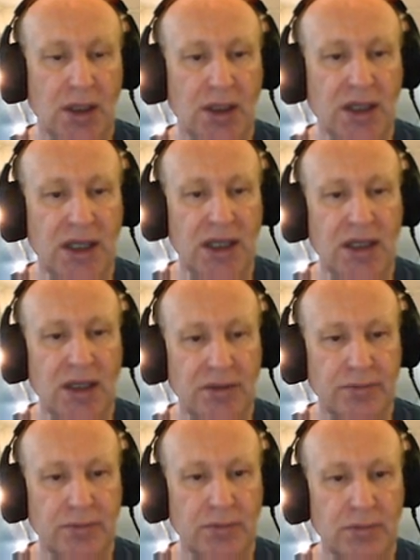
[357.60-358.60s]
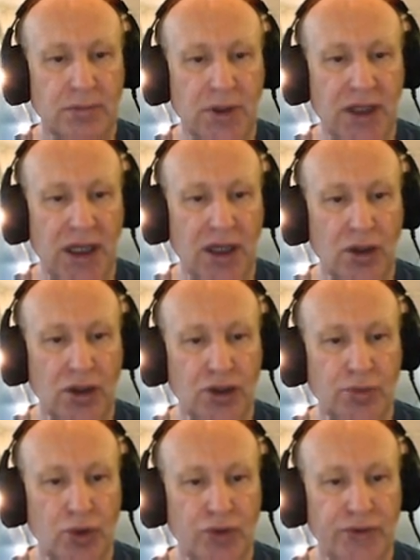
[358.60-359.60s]
King
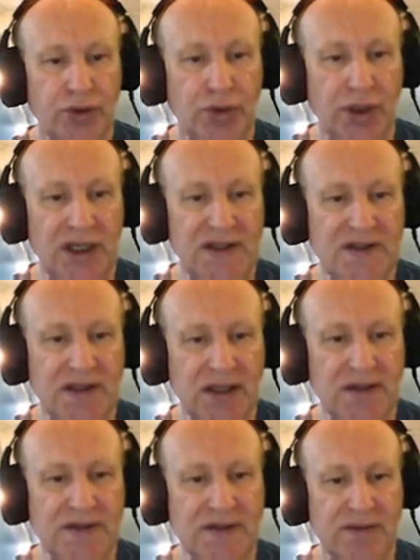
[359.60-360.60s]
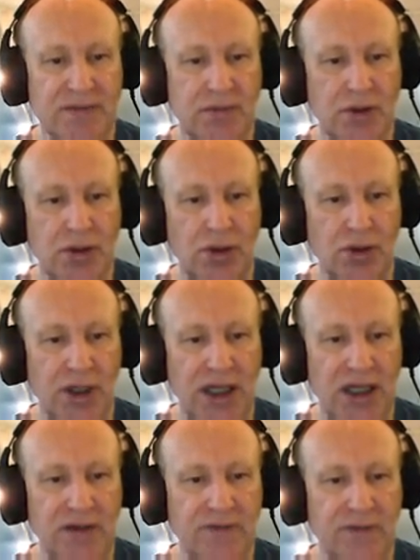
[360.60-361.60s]
cannot move to a6 or
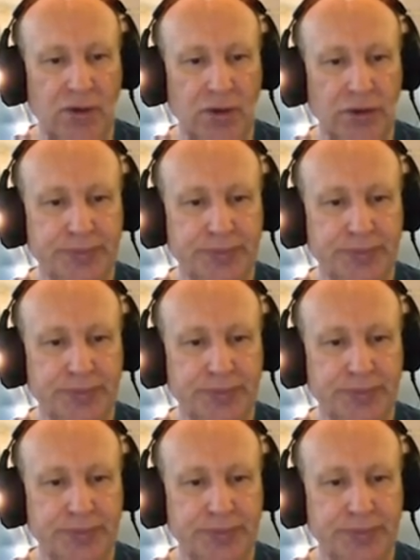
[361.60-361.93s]
a4